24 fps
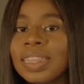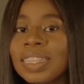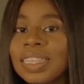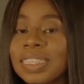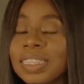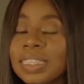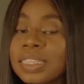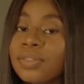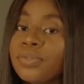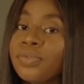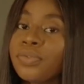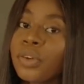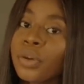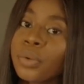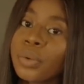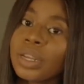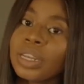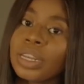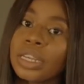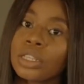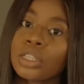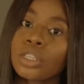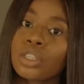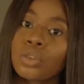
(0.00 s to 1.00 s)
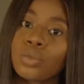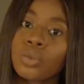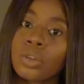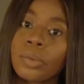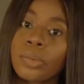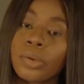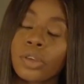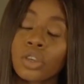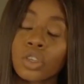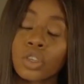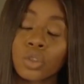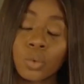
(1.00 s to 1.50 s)
This is very
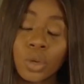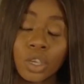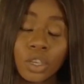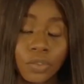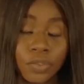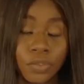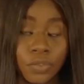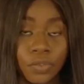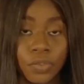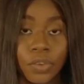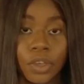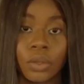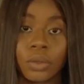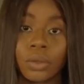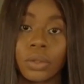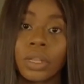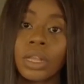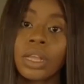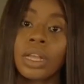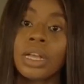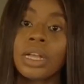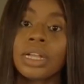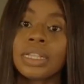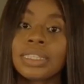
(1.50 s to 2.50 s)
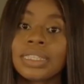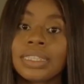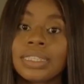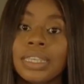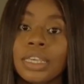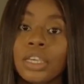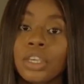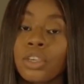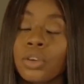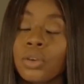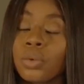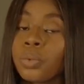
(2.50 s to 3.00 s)
necessary because when you fail to
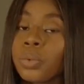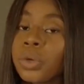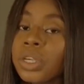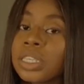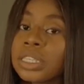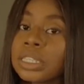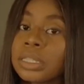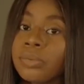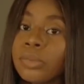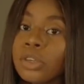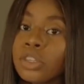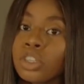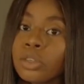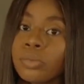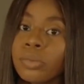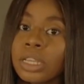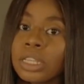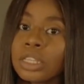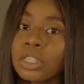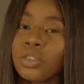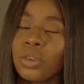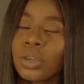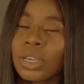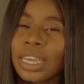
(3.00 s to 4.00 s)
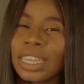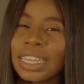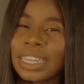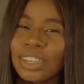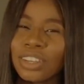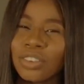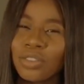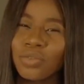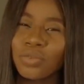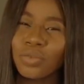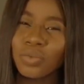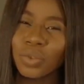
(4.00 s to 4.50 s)
take your waist measurements, you
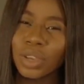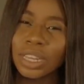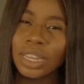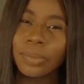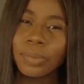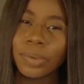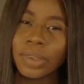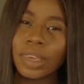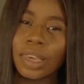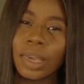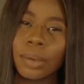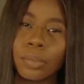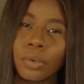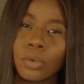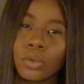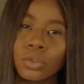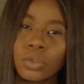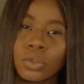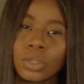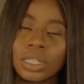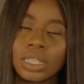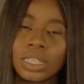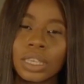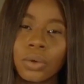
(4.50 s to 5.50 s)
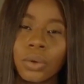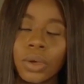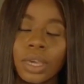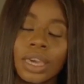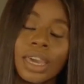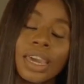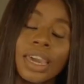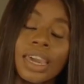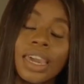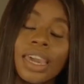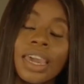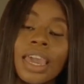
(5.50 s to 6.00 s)
cannot really be able to say,
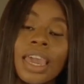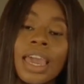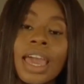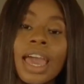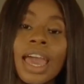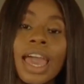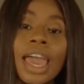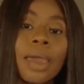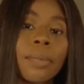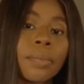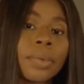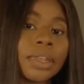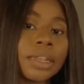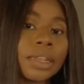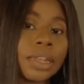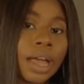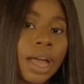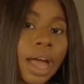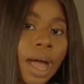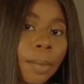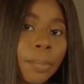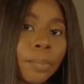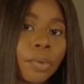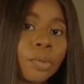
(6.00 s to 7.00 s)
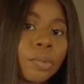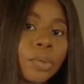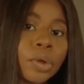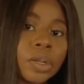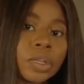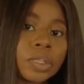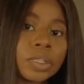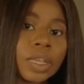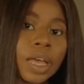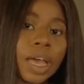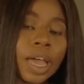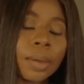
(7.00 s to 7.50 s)
okay, I'm in the apple
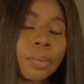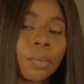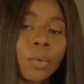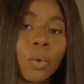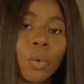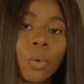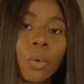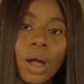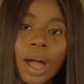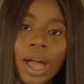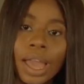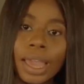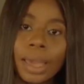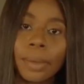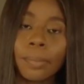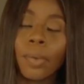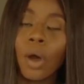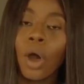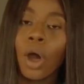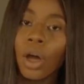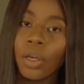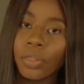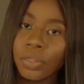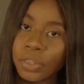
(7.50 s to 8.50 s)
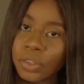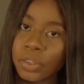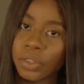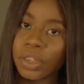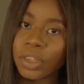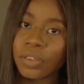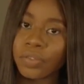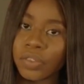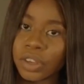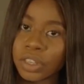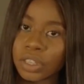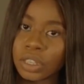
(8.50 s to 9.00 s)
body type or I am under
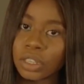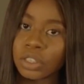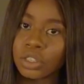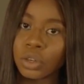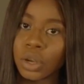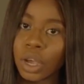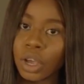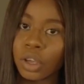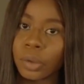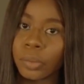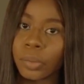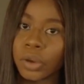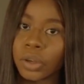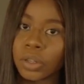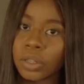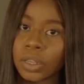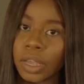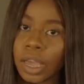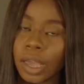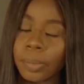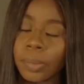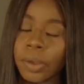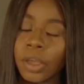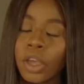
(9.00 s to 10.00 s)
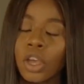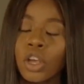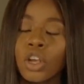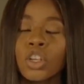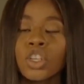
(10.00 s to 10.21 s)
the inverted triangle body type.